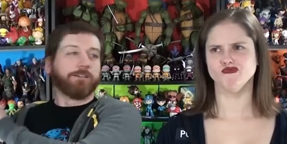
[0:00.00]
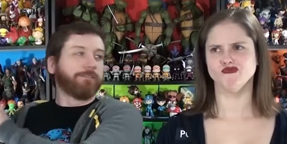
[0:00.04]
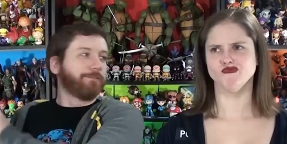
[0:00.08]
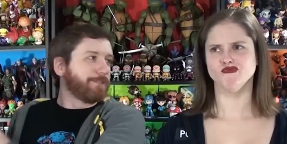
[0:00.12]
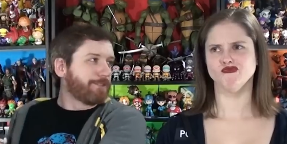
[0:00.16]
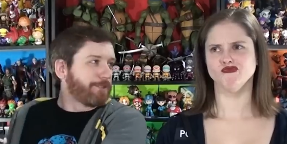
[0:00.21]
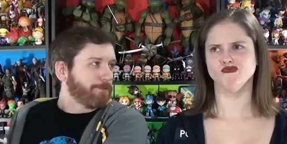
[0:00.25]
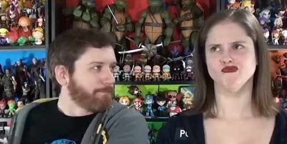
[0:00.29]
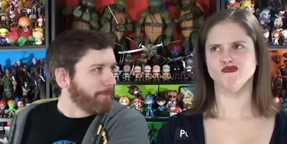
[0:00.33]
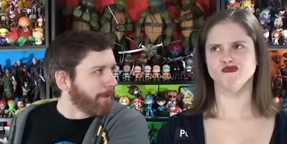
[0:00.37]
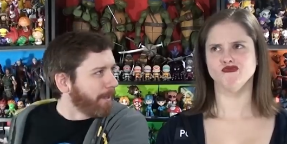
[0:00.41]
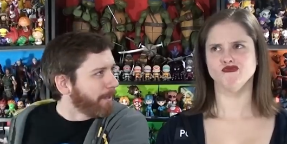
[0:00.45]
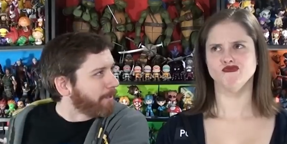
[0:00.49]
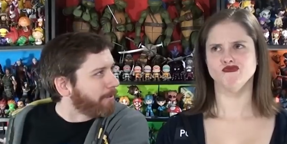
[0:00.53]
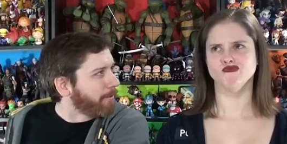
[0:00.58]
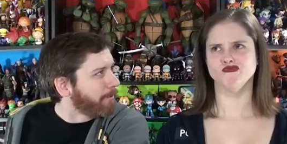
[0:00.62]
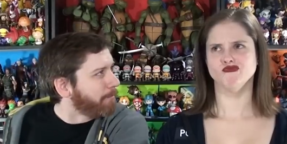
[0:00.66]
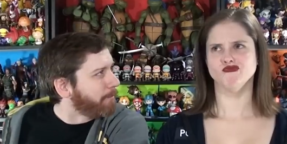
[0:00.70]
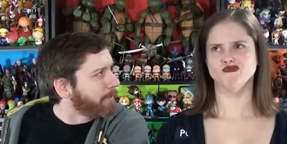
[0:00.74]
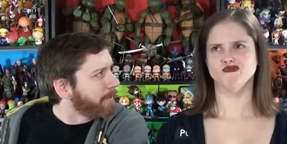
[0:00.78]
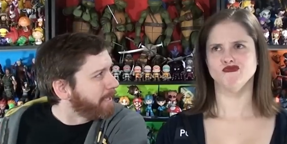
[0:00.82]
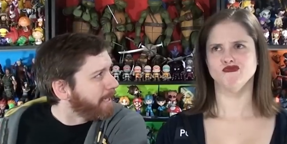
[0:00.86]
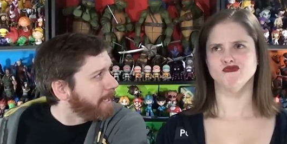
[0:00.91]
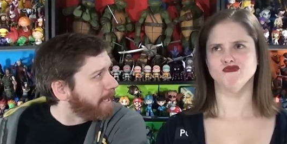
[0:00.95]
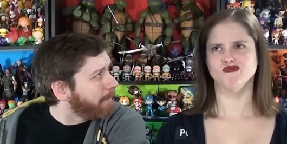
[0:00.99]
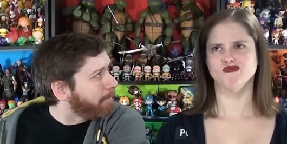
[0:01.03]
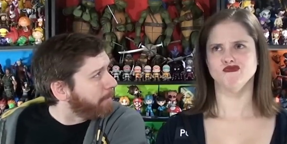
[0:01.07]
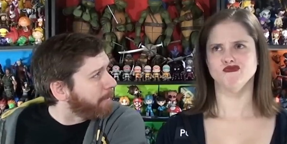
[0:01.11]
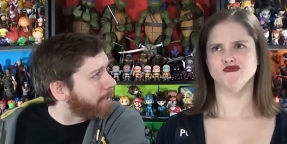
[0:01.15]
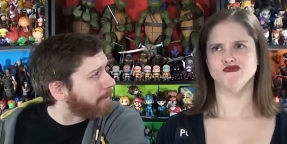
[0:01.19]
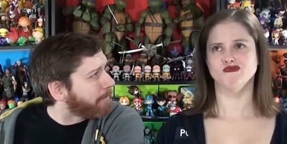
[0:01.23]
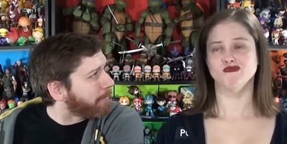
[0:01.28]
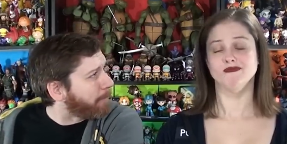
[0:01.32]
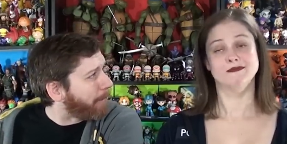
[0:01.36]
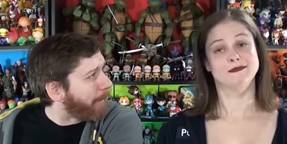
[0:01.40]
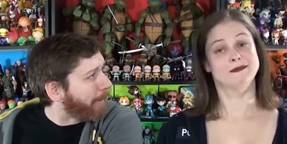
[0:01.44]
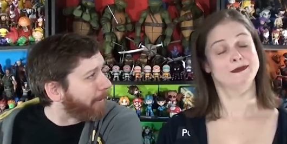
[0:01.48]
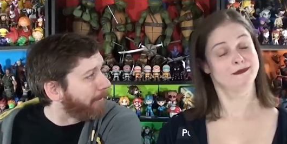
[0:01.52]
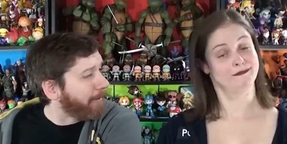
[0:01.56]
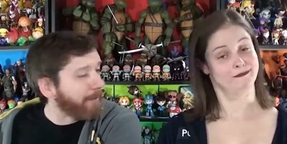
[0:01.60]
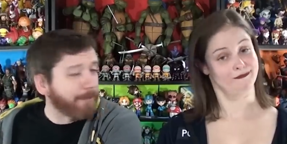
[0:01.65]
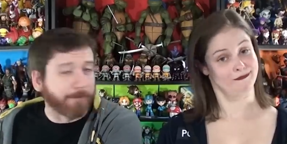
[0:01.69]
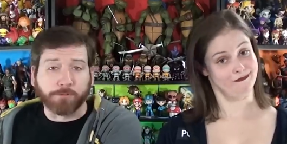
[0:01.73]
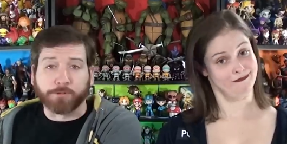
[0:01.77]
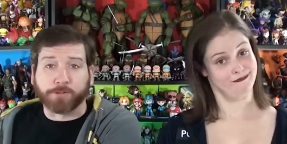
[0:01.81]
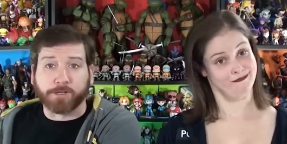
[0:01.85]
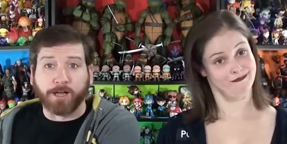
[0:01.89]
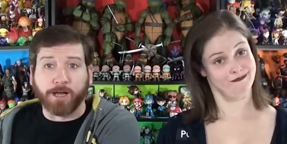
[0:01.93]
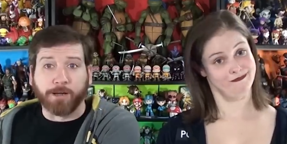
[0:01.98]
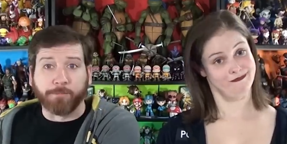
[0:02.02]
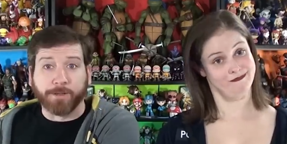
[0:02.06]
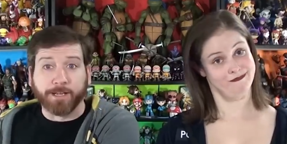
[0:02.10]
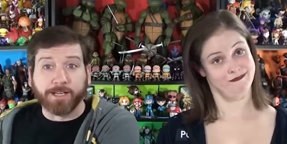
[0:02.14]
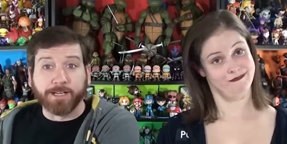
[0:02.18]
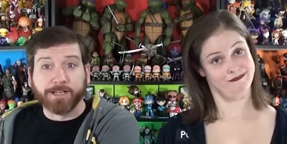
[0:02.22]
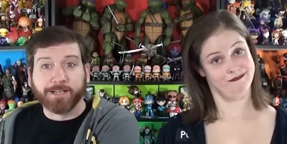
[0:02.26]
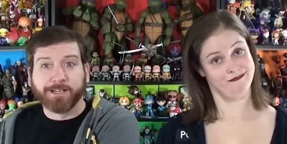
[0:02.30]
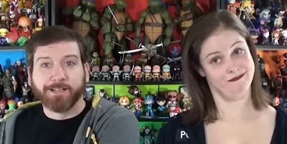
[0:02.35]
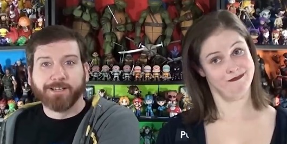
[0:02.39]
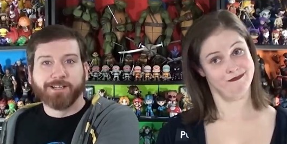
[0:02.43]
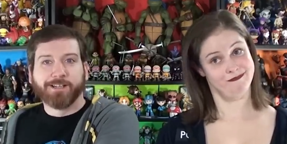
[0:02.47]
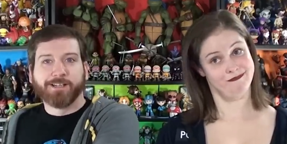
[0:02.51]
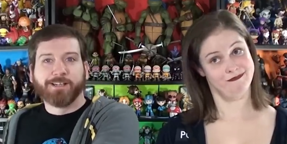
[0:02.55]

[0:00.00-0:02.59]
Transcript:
Speaker 1: which is probably good we did because apparently it was coming.